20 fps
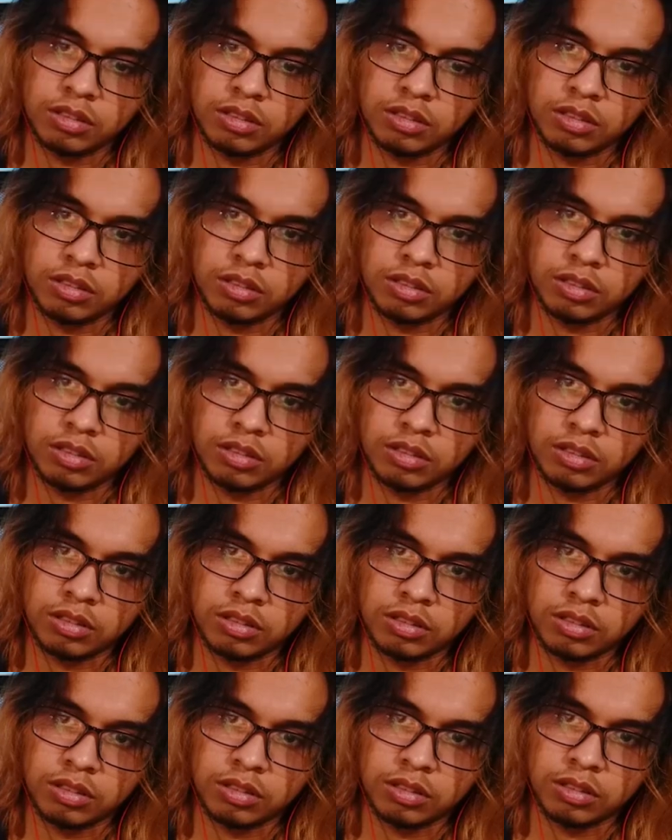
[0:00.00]

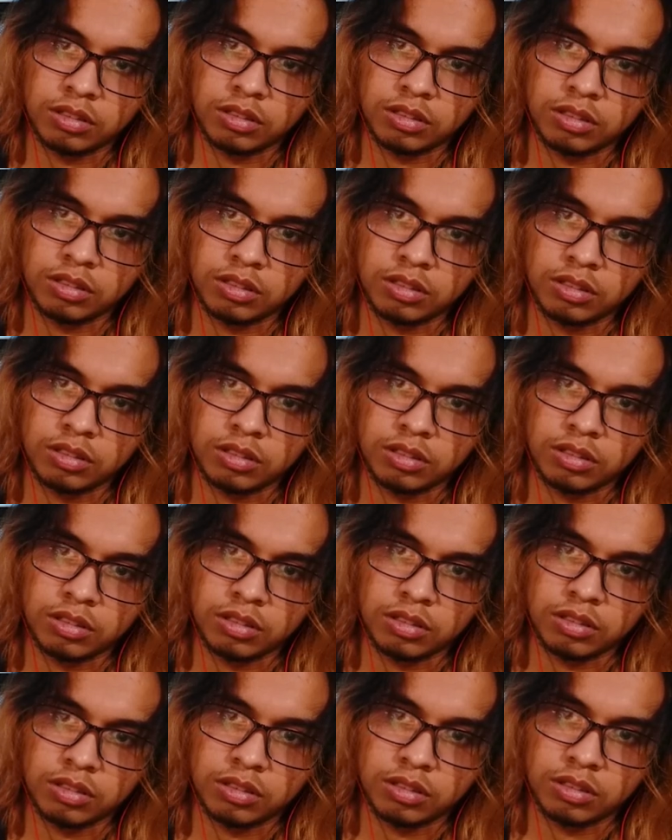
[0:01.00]
(silence)